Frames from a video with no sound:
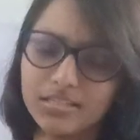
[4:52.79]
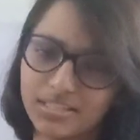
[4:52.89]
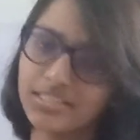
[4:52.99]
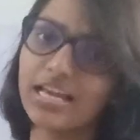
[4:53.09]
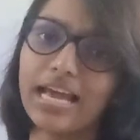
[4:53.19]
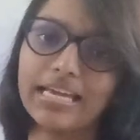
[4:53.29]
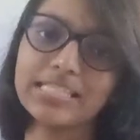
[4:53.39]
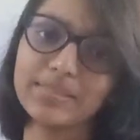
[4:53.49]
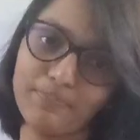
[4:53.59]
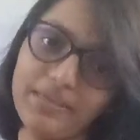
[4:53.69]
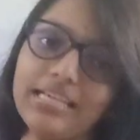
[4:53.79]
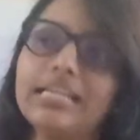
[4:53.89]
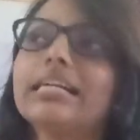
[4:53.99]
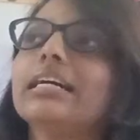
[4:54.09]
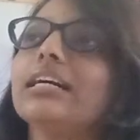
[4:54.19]
Did I speak
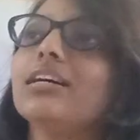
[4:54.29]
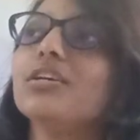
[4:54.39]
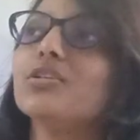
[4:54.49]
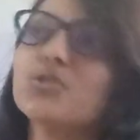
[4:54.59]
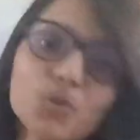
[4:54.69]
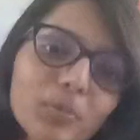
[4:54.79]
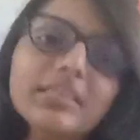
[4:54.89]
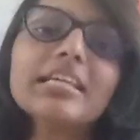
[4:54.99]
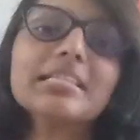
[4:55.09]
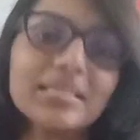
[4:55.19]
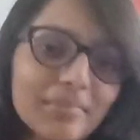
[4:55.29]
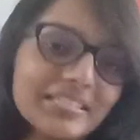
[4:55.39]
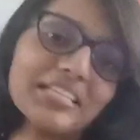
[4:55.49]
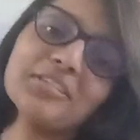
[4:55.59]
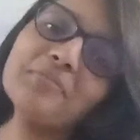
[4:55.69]
stupid things in my
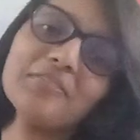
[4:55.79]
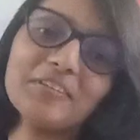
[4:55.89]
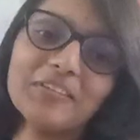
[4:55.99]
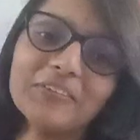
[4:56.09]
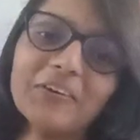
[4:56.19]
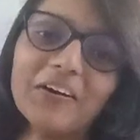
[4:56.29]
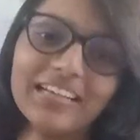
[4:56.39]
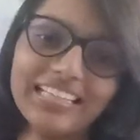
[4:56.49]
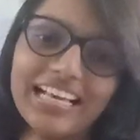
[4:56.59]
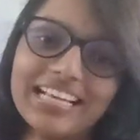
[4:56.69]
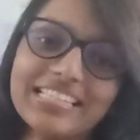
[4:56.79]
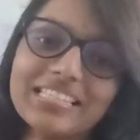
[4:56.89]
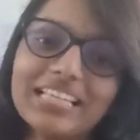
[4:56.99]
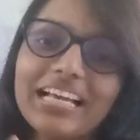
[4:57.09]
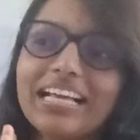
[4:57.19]
session 1 video, or did I
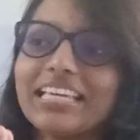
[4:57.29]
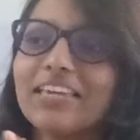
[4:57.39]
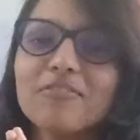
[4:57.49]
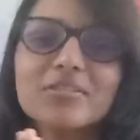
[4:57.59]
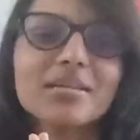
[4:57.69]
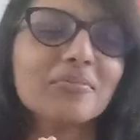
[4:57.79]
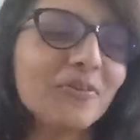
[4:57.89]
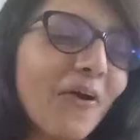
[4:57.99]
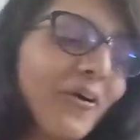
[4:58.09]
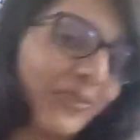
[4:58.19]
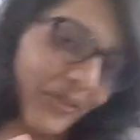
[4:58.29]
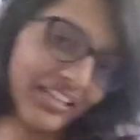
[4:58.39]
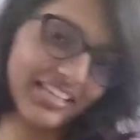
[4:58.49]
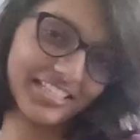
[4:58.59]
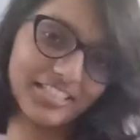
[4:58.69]
give you some wrong
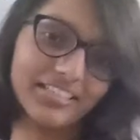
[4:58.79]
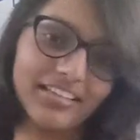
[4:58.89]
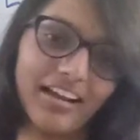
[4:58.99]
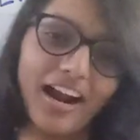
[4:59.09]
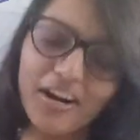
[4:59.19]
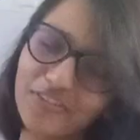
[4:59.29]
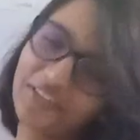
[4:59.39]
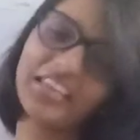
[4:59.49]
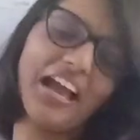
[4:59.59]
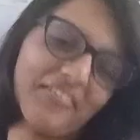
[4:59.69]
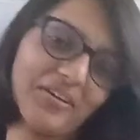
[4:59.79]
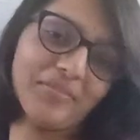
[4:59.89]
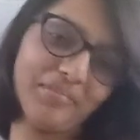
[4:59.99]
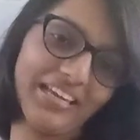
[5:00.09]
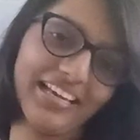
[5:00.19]
knowledge? Are you feeling angry
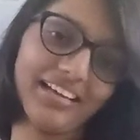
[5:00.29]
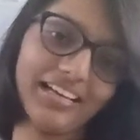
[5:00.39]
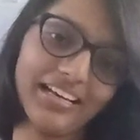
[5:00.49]
on me?